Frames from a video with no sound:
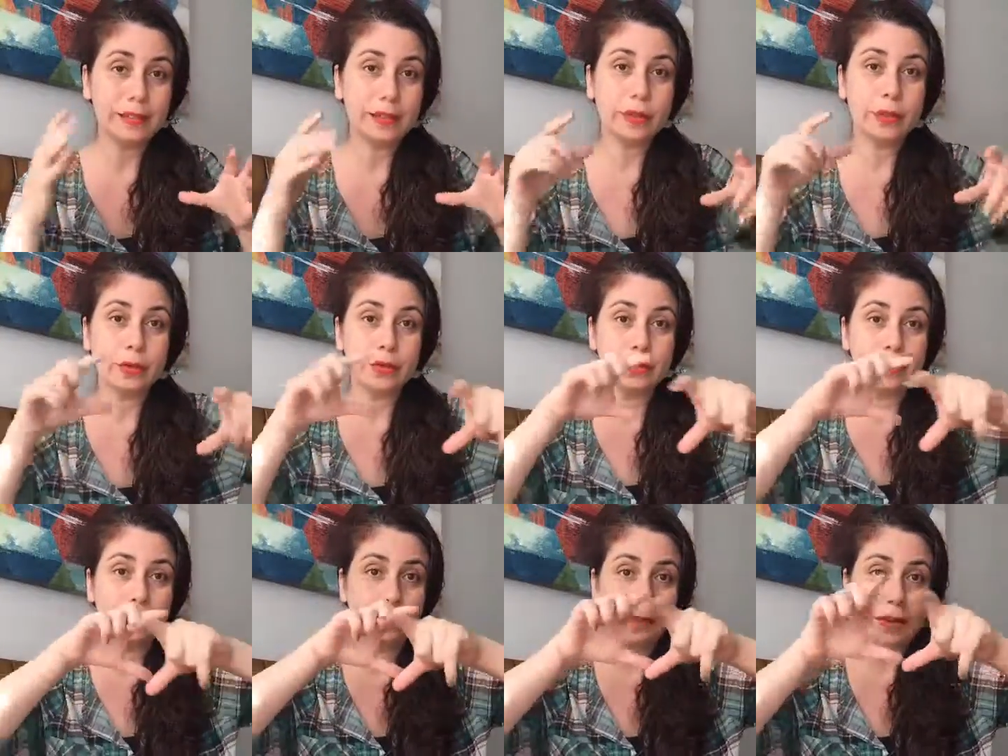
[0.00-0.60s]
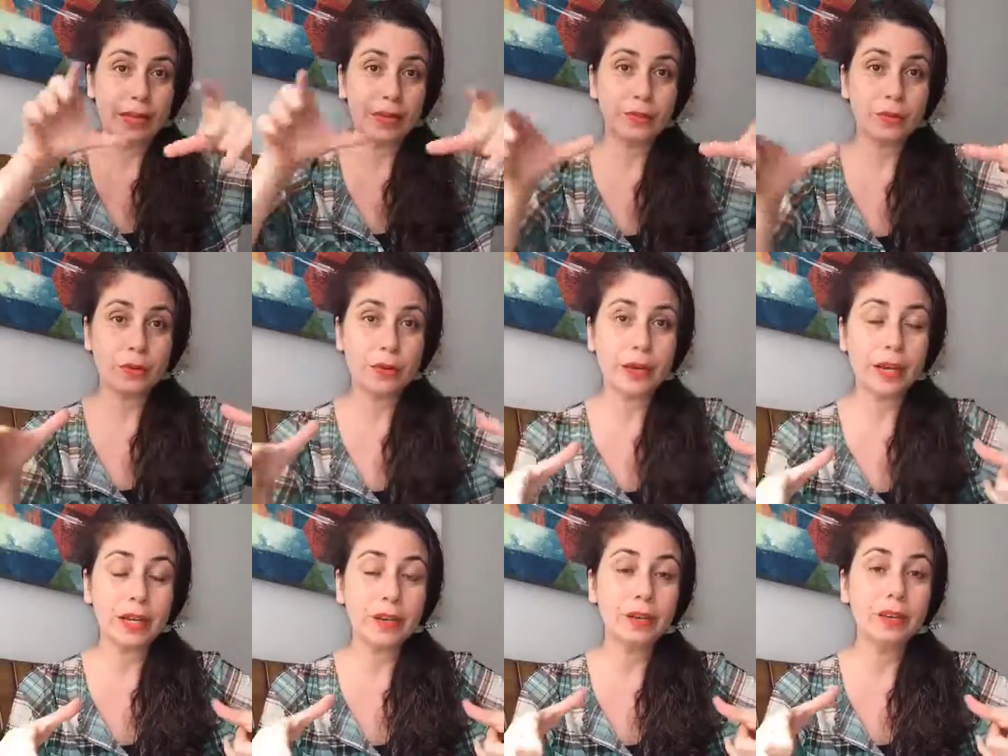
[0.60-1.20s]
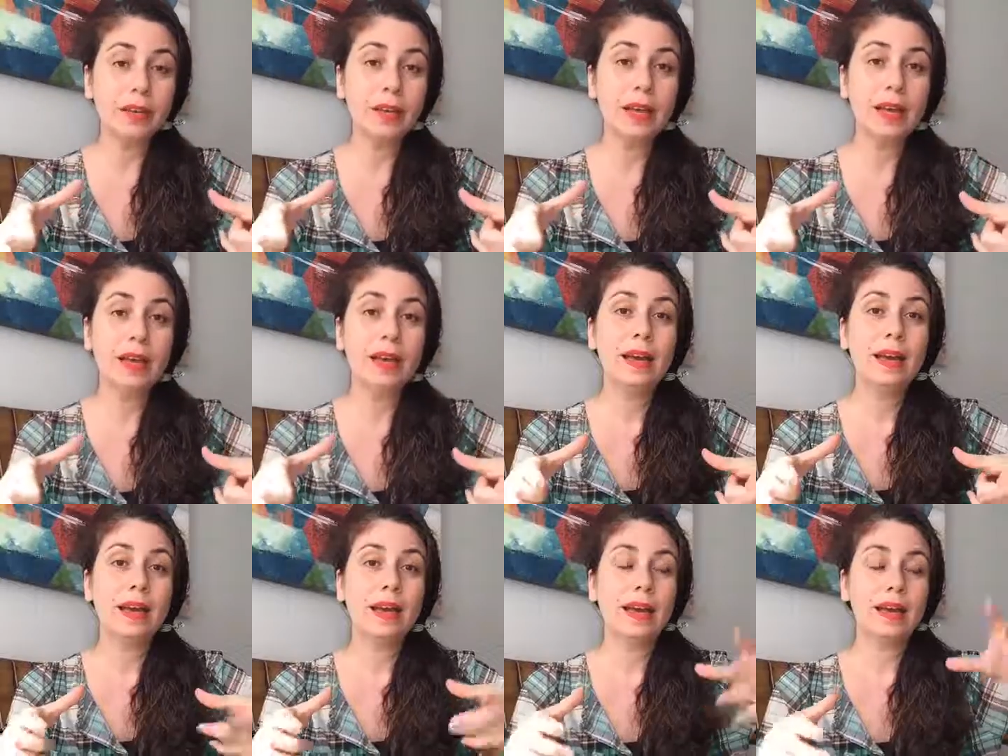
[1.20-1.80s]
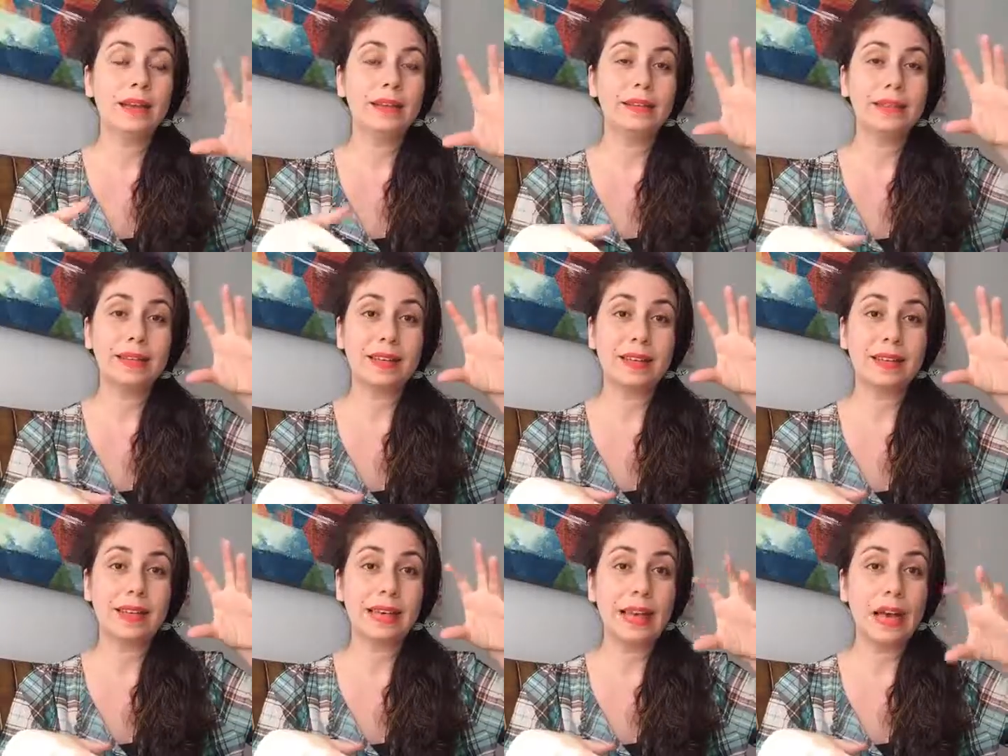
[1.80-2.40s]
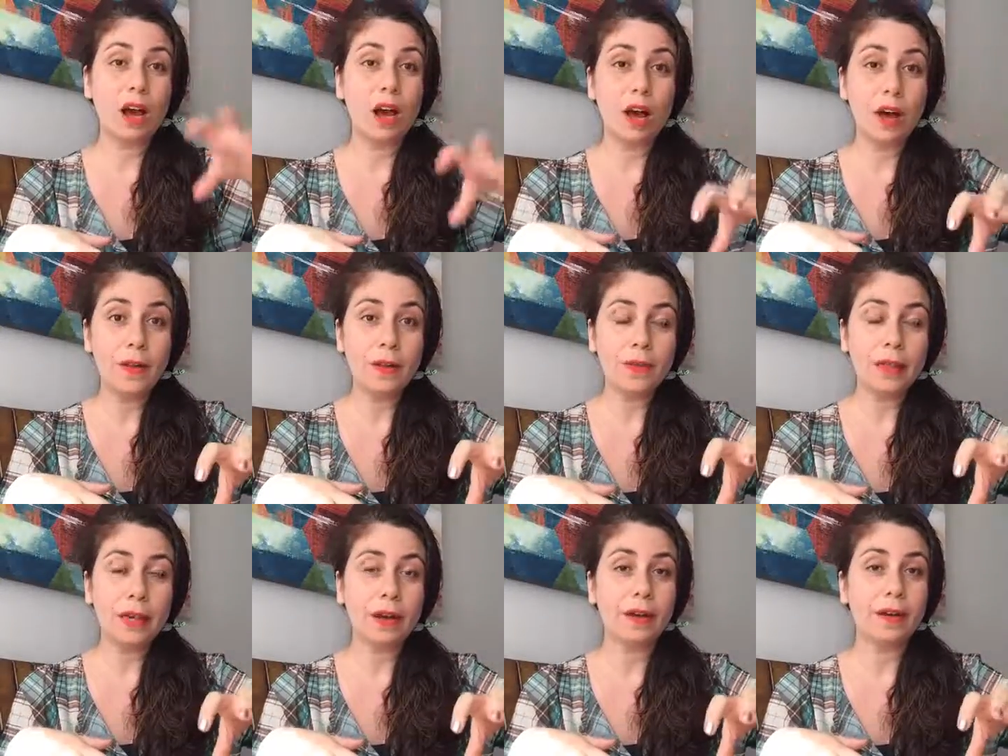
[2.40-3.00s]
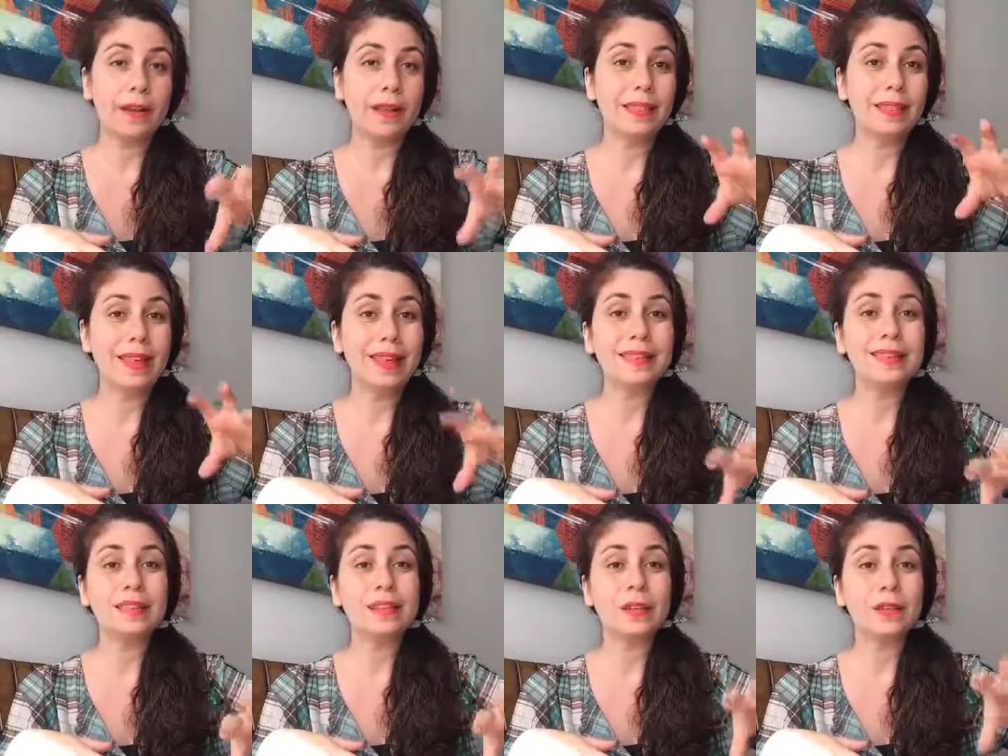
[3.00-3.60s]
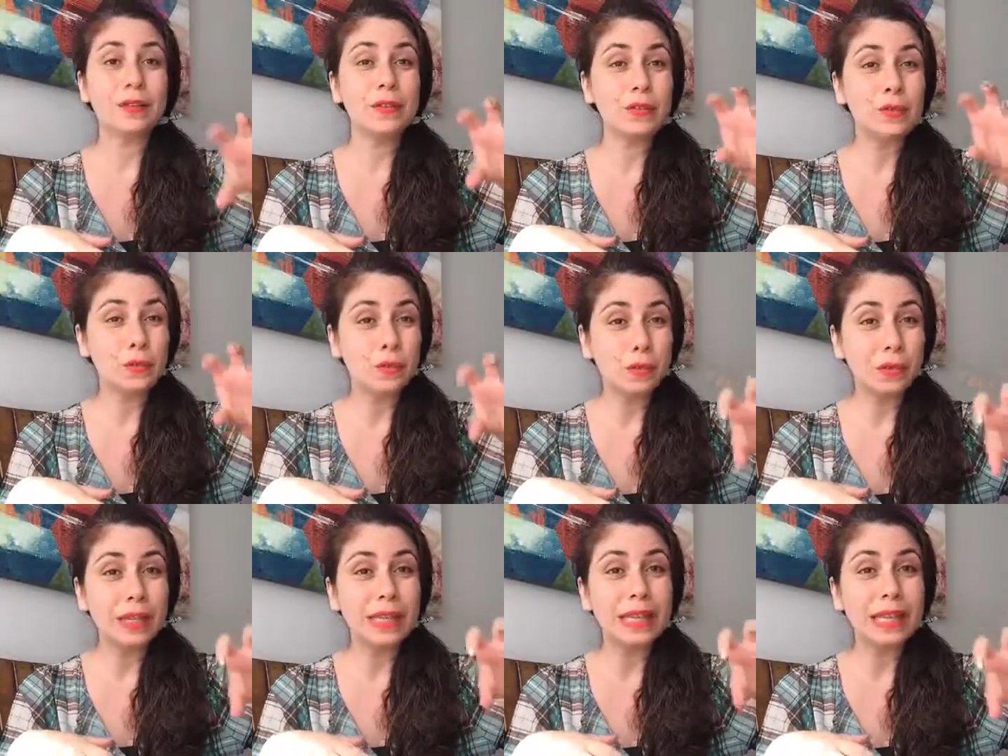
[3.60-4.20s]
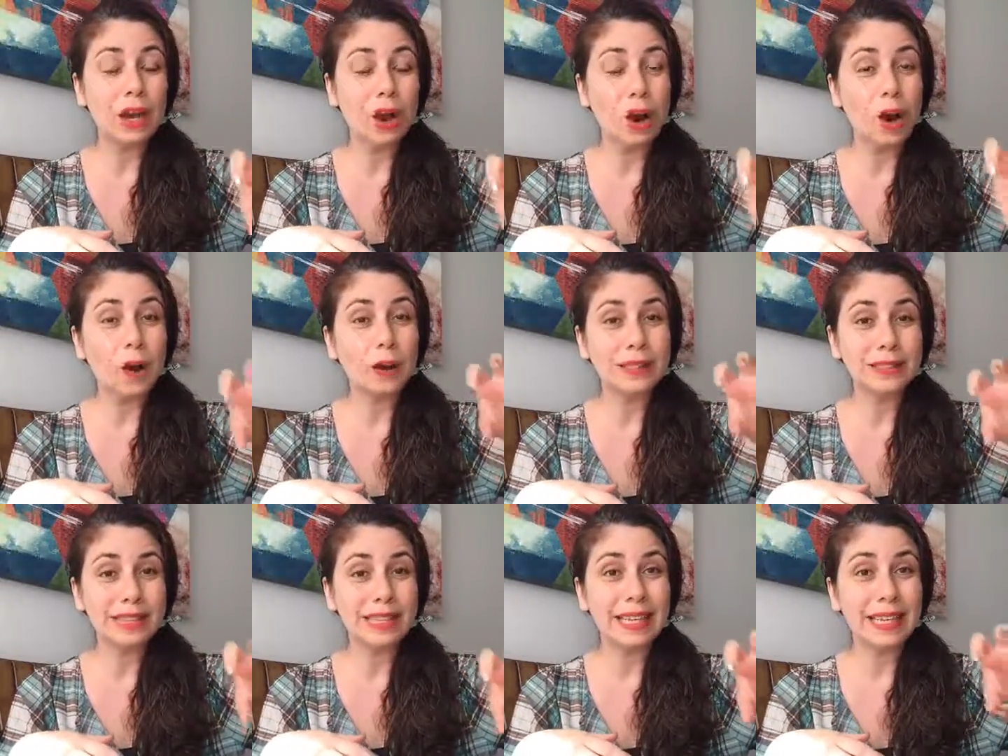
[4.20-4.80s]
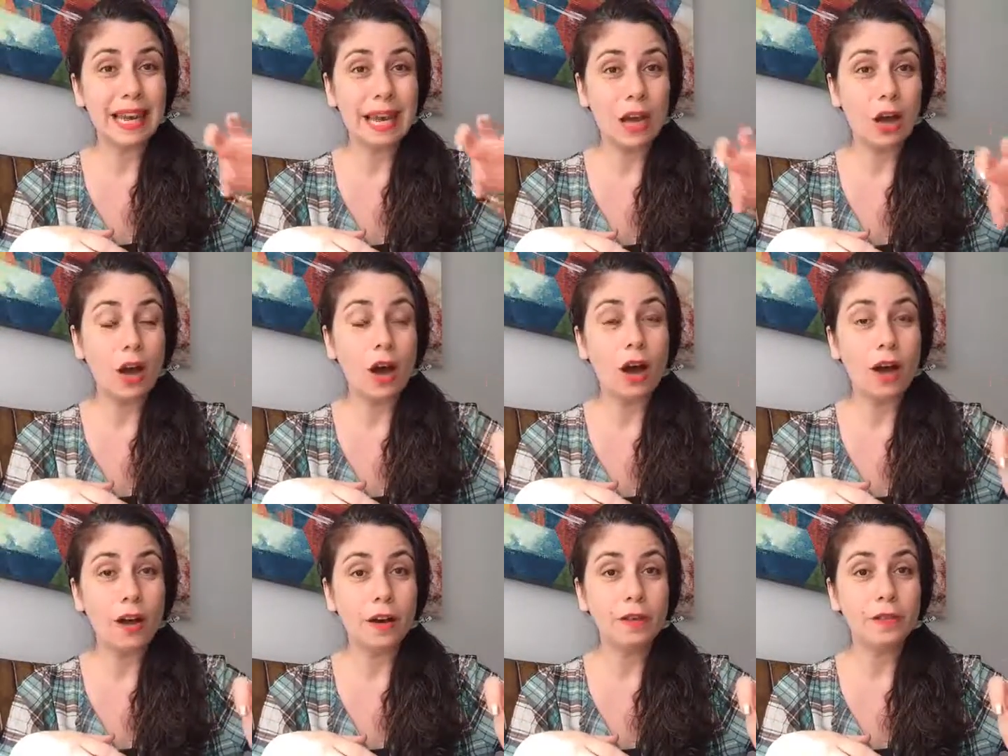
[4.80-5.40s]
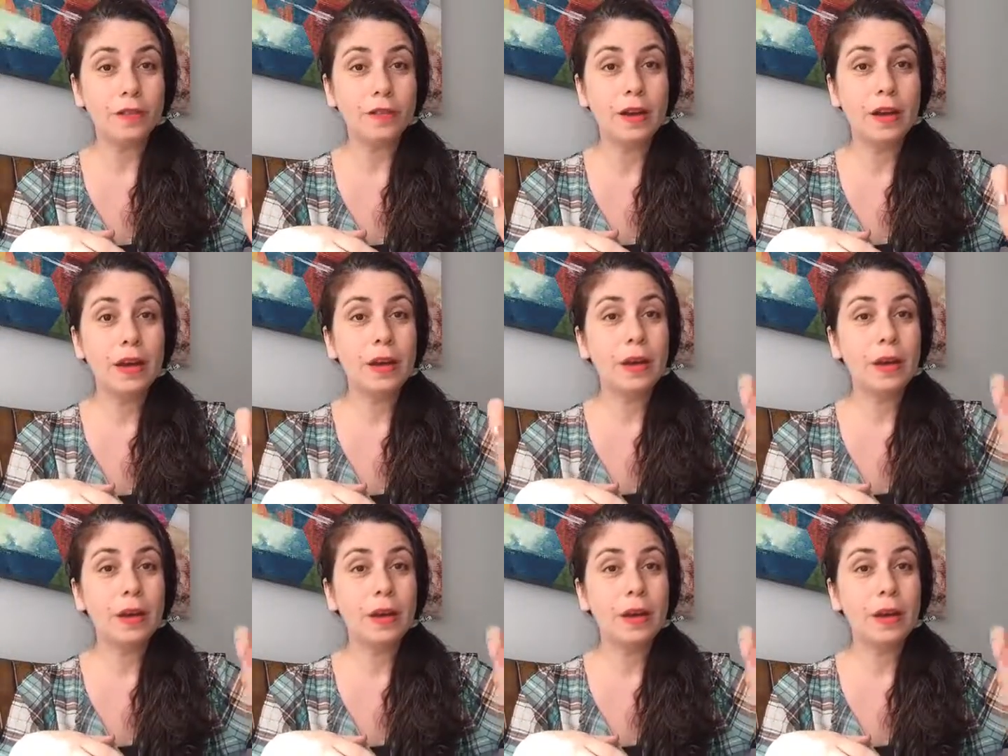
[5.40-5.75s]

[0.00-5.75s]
There's a face cradle and it's gonna get on there, and that stuff is really hard to get off